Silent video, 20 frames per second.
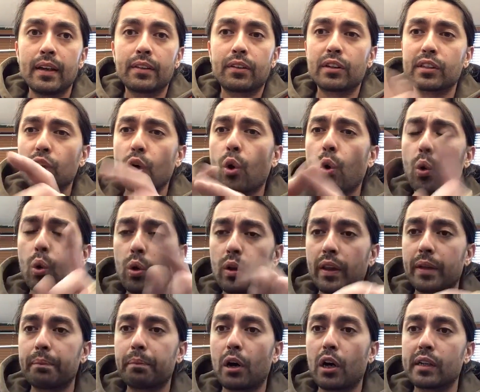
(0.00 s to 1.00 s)
there's a hole
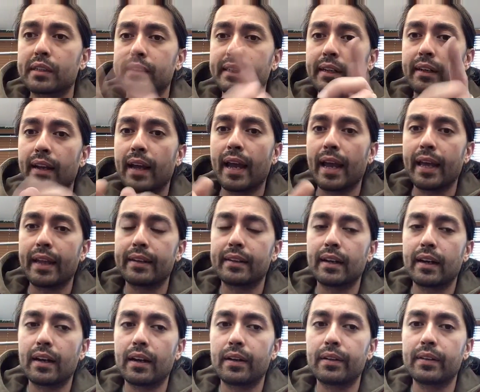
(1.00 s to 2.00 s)
in Boston, and
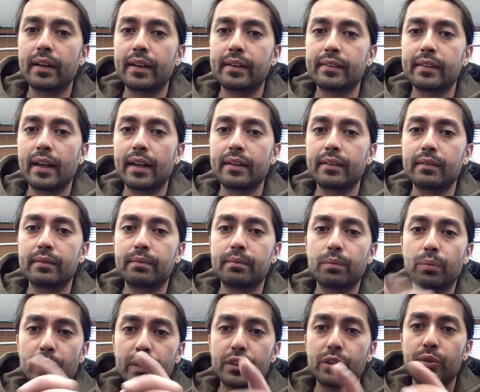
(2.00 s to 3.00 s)
uh, and and
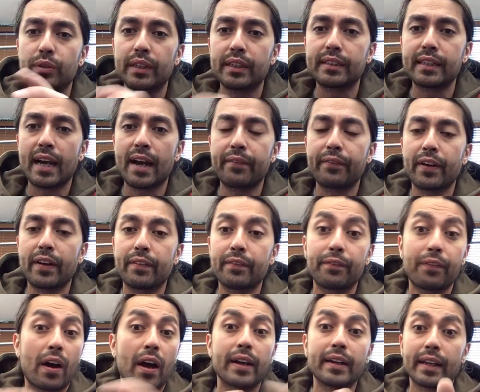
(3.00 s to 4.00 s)
we do need to have it,
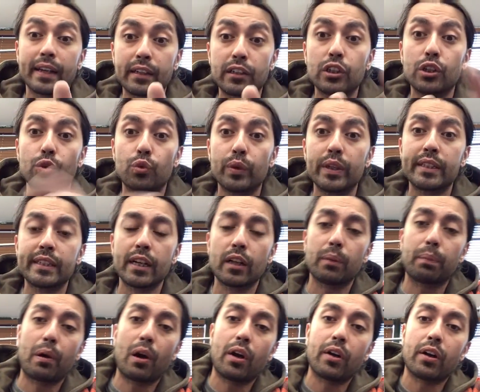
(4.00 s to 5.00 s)
find a good
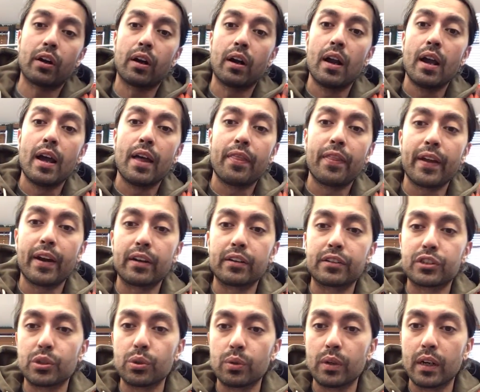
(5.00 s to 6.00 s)
retail partner there
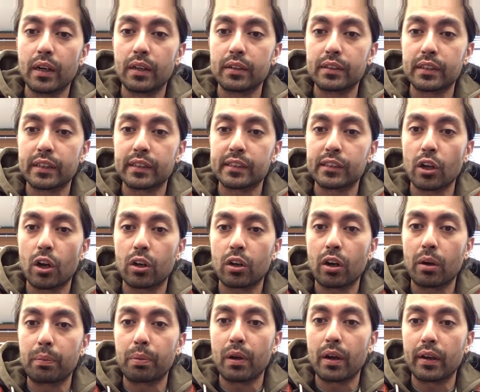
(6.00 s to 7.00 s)
to uh, to stock
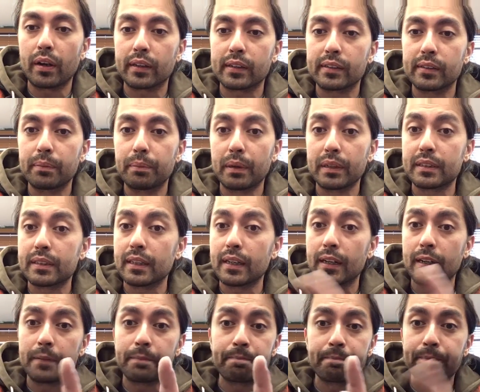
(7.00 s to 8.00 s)
our products. But
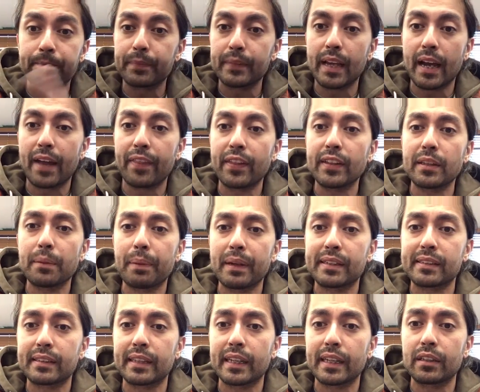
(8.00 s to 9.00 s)
uh, yeah, I think the
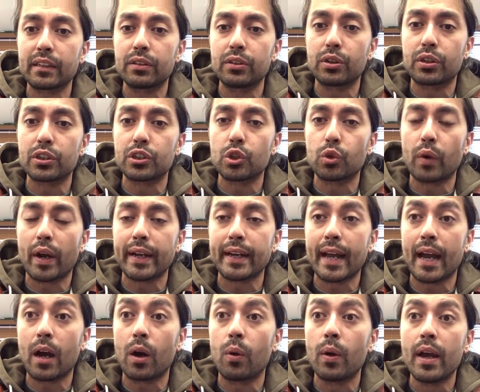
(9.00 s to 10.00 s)
best thing you can do right
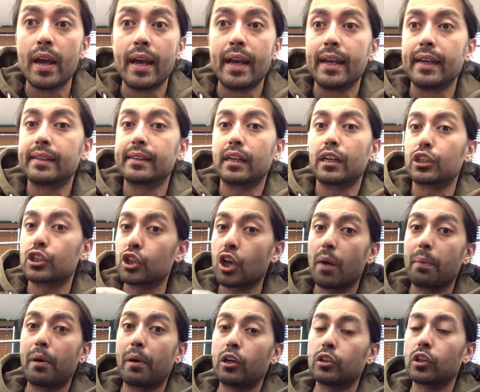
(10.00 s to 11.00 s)
now is uh,
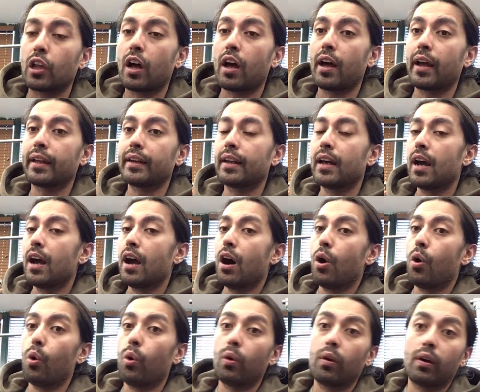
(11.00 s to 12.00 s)
shop online
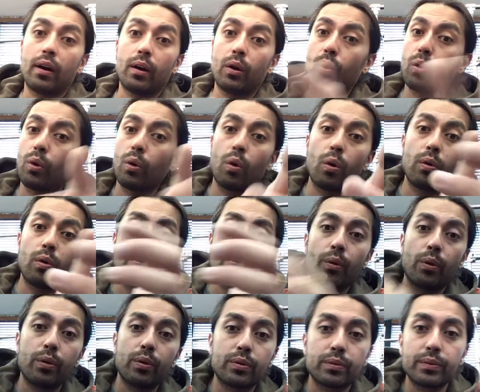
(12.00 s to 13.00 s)
or, uh, or, or,
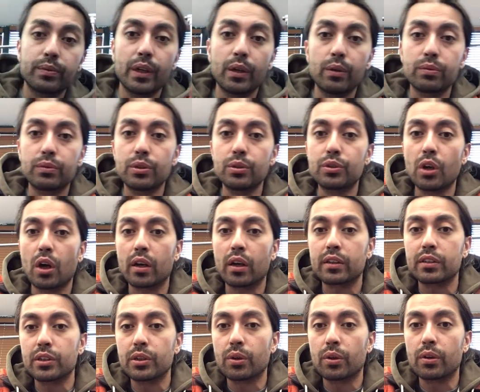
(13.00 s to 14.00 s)
or, you know, do
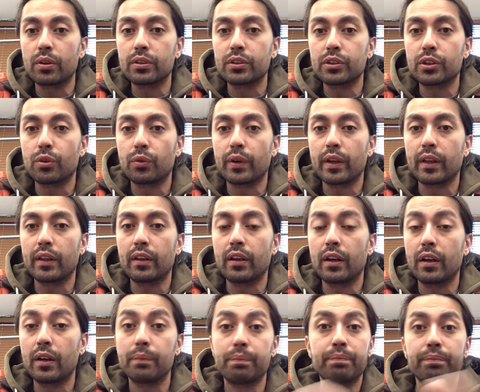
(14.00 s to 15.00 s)
talk to your, to your,
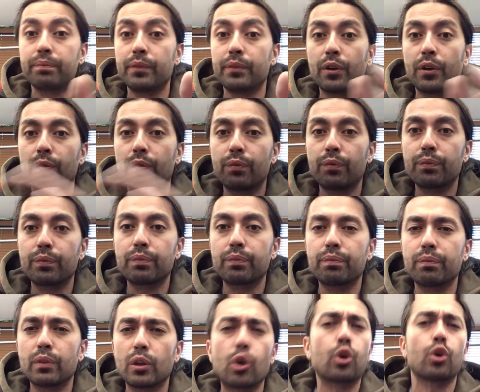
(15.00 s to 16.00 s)
uh, your
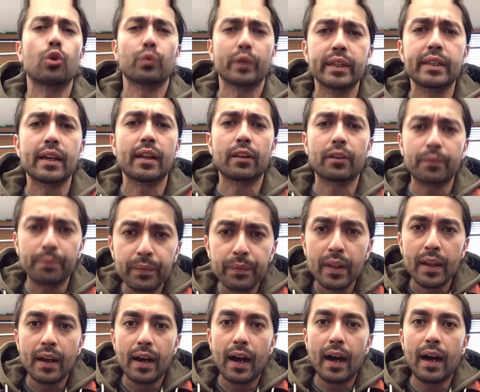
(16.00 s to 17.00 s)
local retailer.
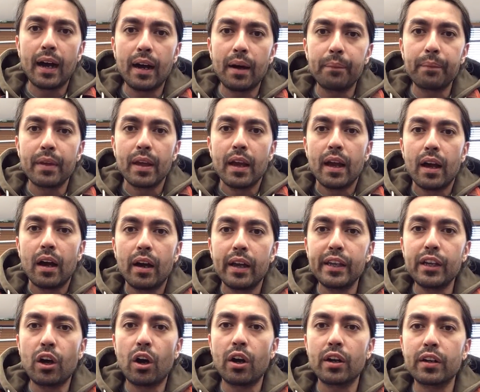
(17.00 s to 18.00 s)
Um,
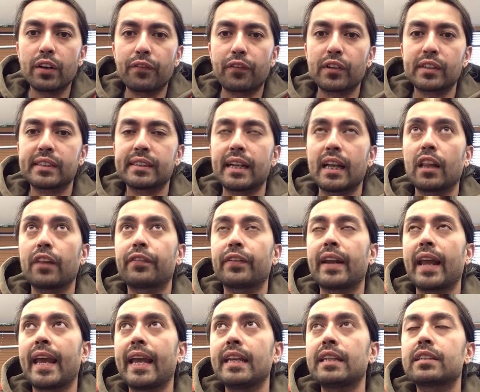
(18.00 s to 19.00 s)
e Honda versus Elephant
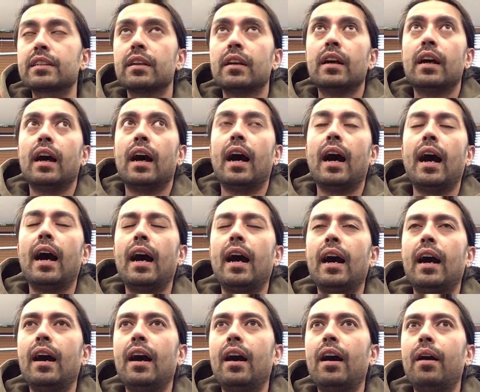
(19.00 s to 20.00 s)
8.
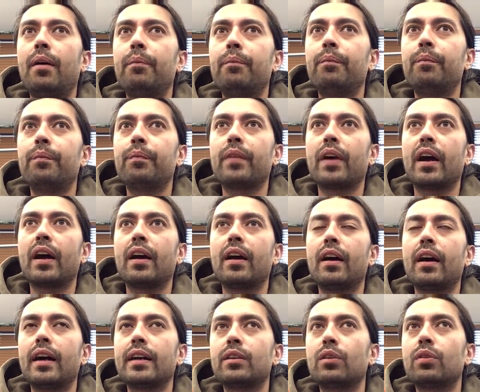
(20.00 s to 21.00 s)
Um,
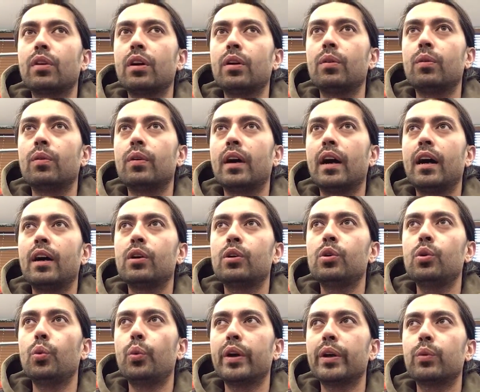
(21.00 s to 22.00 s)
I don't know. Uh,
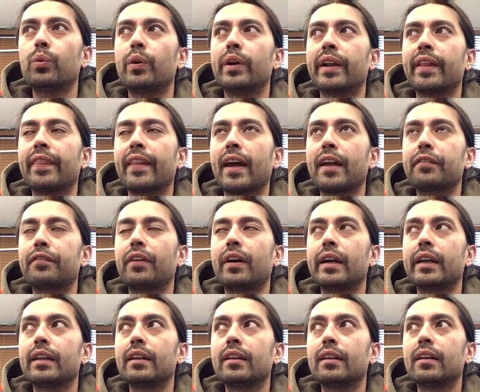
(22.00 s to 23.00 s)
who would win in that
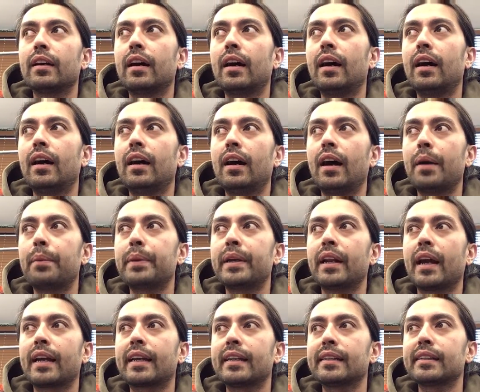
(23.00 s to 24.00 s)
fight? Uh, I mean,
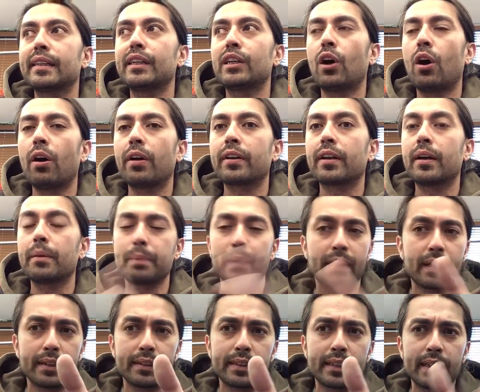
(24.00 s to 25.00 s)
I guess E Honda
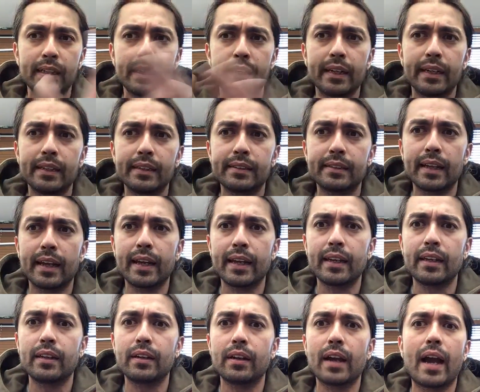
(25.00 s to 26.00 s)
because he is
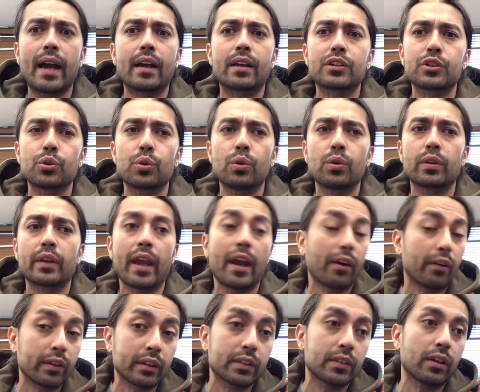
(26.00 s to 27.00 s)
a actual
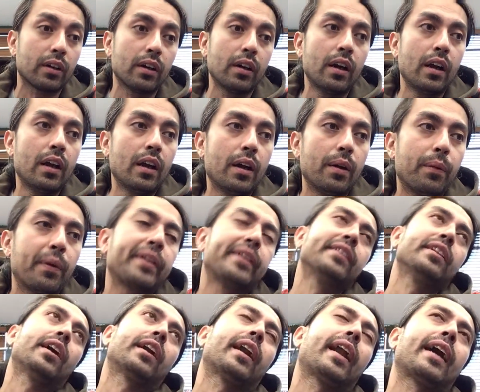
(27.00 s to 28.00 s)
character. Well,
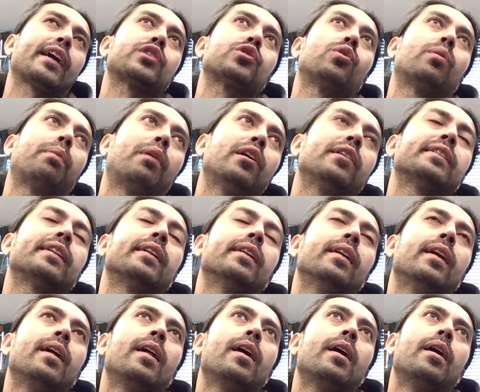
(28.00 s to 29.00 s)
he's not an actual
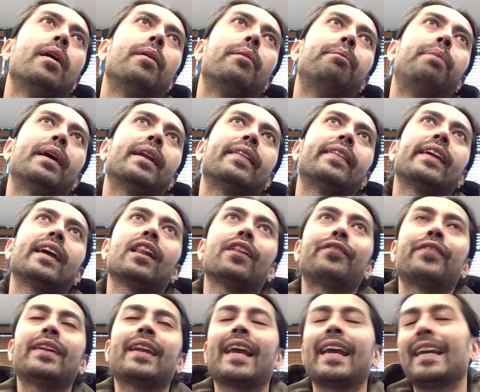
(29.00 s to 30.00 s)
person, but the
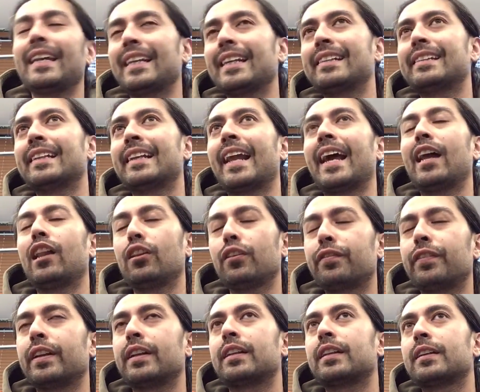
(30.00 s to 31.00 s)
Elephant Eight is an
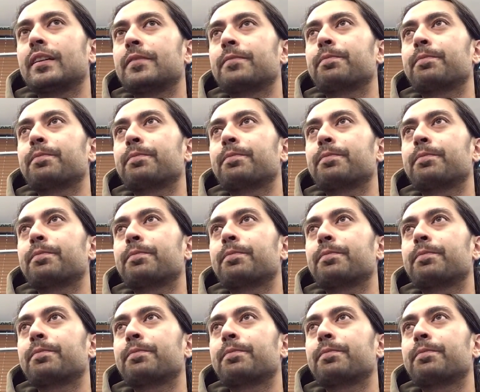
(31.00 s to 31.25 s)
elephant.